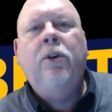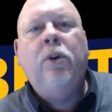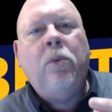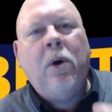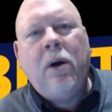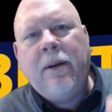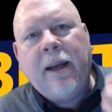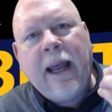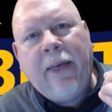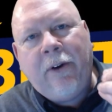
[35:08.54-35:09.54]
to work
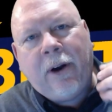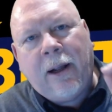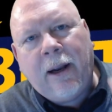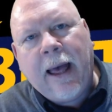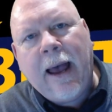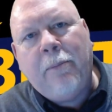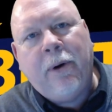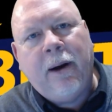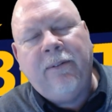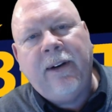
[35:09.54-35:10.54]
together
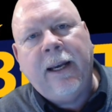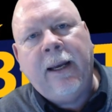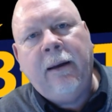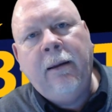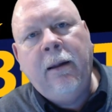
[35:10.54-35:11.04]
collaboratively